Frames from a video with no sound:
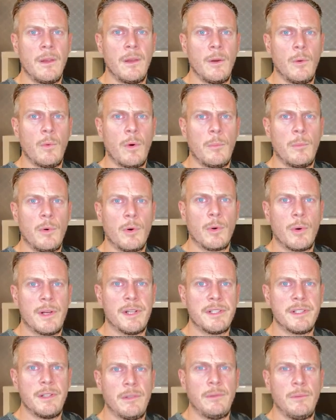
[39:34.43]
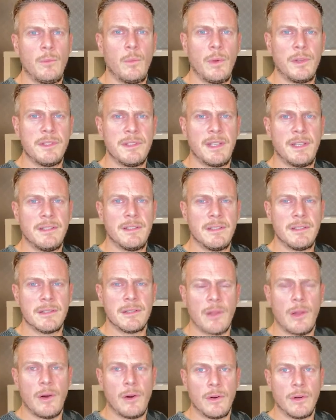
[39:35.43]
One more question, one sentence
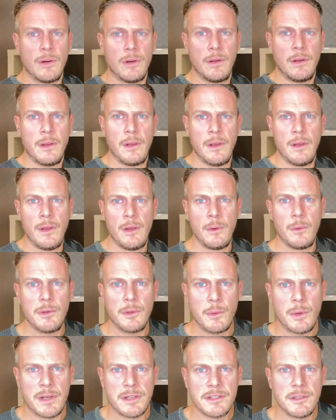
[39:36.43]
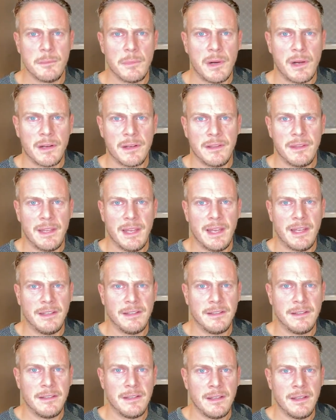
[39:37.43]
long, with a question mark at the
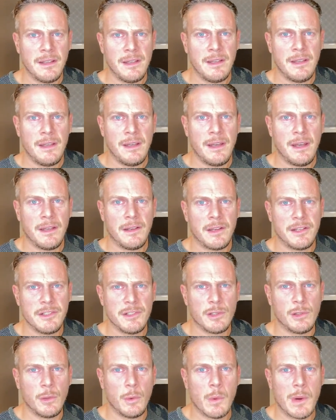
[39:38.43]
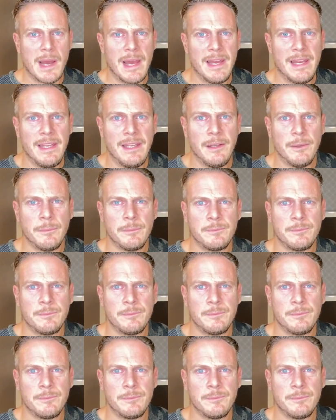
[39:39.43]
end, and I shall away.